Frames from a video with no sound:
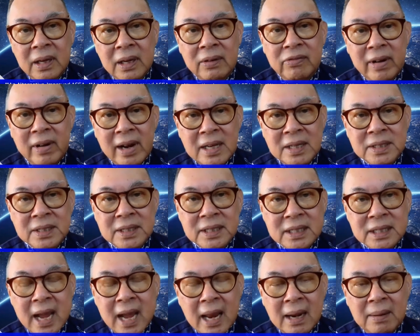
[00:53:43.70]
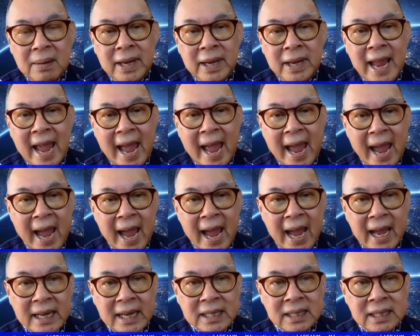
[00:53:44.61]
the differences can be
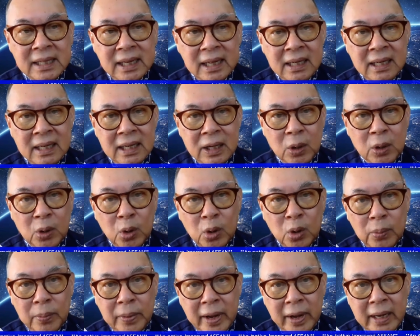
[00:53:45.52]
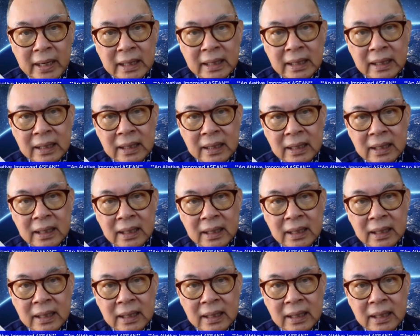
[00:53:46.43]
aired in the open,